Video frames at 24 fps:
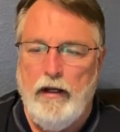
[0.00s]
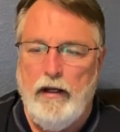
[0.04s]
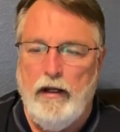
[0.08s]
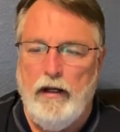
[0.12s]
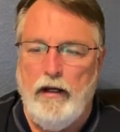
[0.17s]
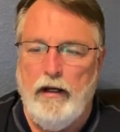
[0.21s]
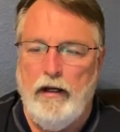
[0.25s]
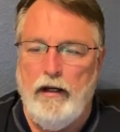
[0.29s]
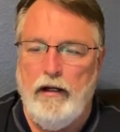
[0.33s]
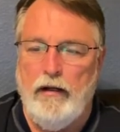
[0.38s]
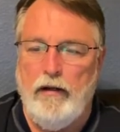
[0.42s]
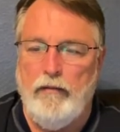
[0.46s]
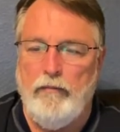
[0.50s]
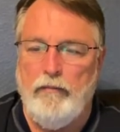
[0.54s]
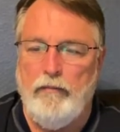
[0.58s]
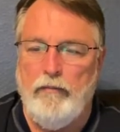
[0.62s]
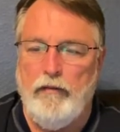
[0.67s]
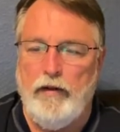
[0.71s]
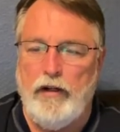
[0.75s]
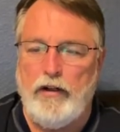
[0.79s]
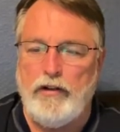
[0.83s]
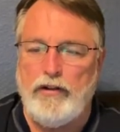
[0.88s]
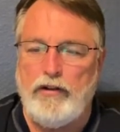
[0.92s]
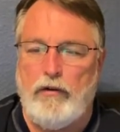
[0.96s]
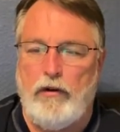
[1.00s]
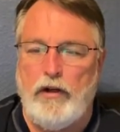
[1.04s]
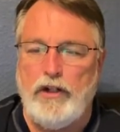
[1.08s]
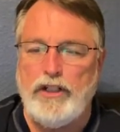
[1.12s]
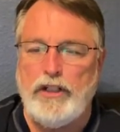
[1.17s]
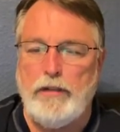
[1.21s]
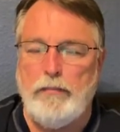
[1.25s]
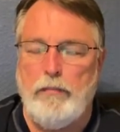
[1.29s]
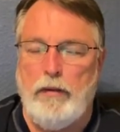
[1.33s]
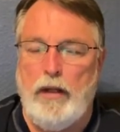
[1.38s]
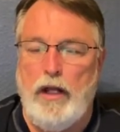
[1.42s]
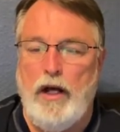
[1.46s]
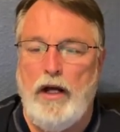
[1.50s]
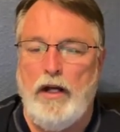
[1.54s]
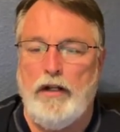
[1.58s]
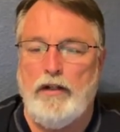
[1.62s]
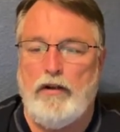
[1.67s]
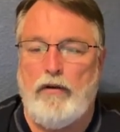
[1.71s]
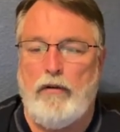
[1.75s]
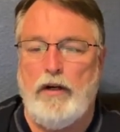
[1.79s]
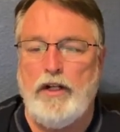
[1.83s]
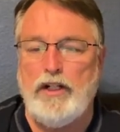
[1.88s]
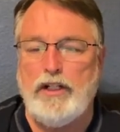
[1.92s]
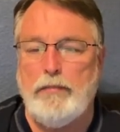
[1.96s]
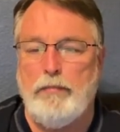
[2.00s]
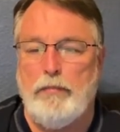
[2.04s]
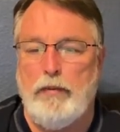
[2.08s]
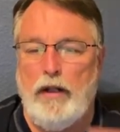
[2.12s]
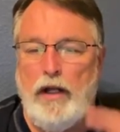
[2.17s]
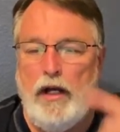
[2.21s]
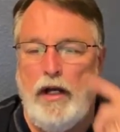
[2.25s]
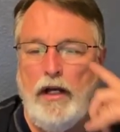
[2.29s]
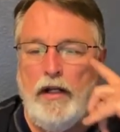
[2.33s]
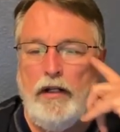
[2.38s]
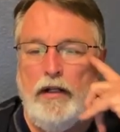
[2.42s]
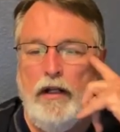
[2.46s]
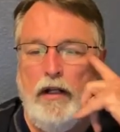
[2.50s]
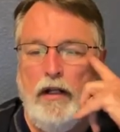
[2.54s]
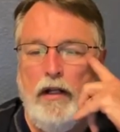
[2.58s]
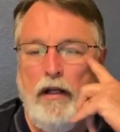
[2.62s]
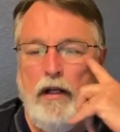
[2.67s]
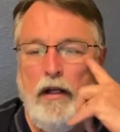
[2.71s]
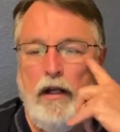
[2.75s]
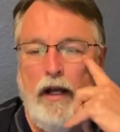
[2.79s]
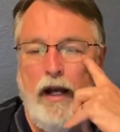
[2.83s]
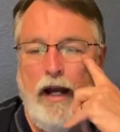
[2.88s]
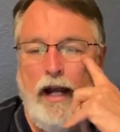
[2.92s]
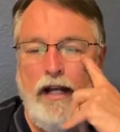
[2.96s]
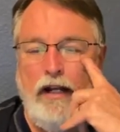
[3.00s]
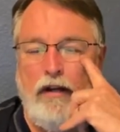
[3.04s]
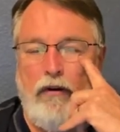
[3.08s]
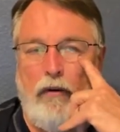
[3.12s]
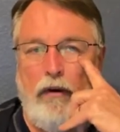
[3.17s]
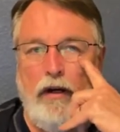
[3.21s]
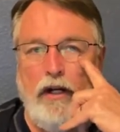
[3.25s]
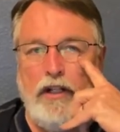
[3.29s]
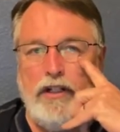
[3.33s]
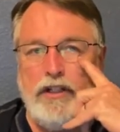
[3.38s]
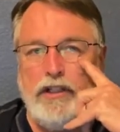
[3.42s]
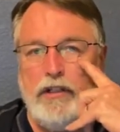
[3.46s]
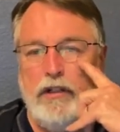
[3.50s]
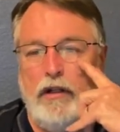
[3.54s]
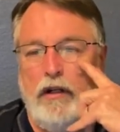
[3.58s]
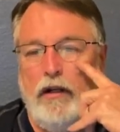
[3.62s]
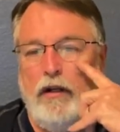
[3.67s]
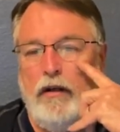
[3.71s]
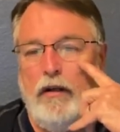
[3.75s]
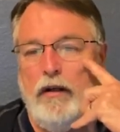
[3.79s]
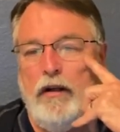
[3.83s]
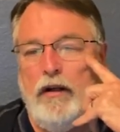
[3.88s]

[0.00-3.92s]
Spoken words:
There's Chris Blood. Chris Blood, hey Chris,